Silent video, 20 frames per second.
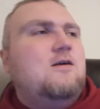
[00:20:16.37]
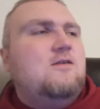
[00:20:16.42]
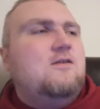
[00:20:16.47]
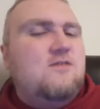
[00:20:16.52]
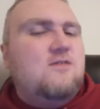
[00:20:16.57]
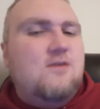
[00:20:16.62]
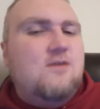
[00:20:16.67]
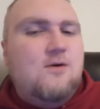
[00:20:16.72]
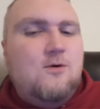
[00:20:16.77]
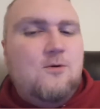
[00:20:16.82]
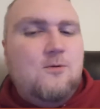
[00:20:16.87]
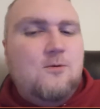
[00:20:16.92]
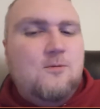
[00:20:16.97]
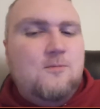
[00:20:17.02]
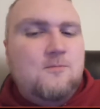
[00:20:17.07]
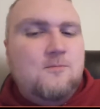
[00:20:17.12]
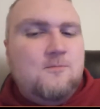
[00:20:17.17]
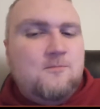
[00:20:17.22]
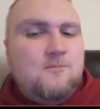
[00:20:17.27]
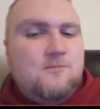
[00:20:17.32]

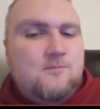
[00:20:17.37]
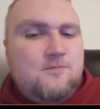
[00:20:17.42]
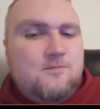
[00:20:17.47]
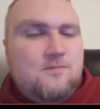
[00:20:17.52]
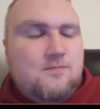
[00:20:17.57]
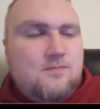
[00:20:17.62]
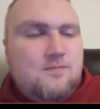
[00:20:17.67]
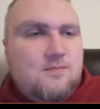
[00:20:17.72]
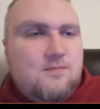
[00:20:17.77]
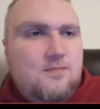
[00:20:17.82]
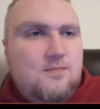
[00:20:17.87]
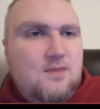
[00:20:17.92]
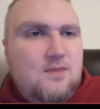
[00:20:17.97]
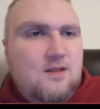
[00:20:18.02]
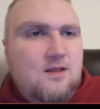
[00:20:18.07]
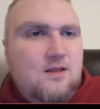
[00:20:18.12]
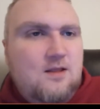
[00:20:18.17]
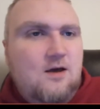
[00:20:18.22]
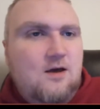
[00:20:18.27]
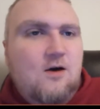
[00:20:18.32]
So
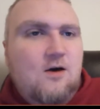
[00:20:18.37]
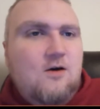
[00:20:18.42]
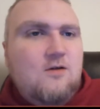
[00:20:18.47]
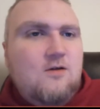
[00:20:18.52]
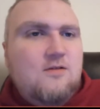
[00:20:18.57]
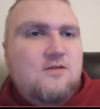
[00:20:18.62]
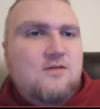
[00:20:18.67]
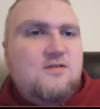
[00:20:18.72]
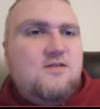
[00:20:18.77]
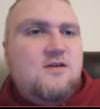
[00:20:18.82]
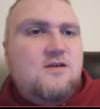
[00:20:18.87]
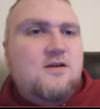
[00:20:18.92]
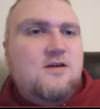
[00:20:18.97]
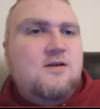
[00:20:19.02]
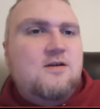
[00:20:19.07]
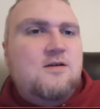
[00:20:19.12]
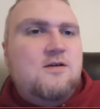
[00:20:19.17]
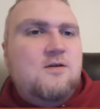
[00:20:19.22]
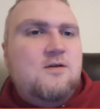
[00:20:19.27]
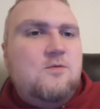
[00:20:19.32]
all of a
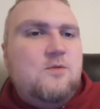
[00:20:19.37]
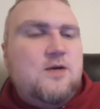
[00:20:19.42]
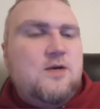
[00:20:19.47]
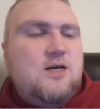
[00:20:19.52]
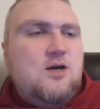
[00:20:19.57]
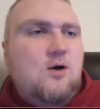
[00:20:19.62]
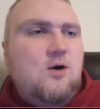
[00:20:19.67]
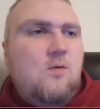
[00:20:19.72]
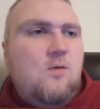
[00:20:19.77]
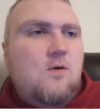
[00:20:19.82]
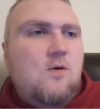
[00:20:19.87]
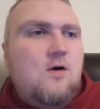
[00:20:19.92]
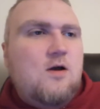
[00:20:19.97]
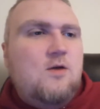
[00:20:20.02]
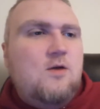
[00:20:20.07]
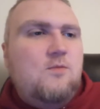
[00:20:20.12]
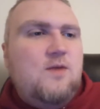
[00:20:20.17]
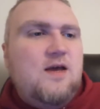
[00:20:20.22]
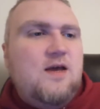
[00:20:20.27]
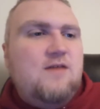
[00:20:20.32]
sudden, we go on
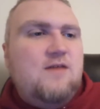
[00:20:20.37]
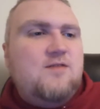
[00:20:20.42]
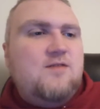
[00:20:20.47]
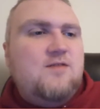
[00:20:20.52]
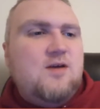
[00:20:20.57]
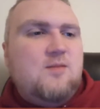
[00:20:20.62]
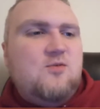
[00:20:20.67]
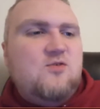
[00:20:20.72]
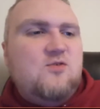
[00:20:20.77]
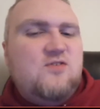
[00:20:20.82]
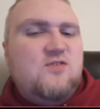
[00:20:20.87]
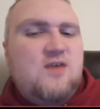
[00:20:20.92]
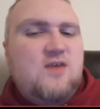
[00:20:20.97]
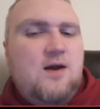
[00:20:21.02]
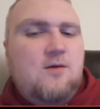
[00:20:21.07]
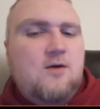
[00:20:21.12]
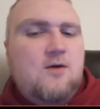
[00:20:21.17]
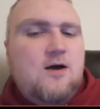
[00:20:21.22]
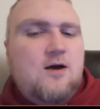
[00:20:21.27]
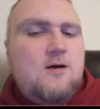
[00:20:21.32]
and we have double
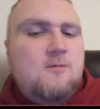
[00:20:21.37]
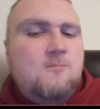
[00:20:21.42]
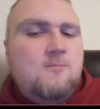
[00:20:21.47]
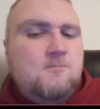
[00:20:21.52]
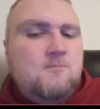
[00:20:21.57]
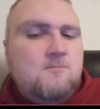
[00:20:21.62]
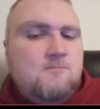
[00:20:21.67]
Sarah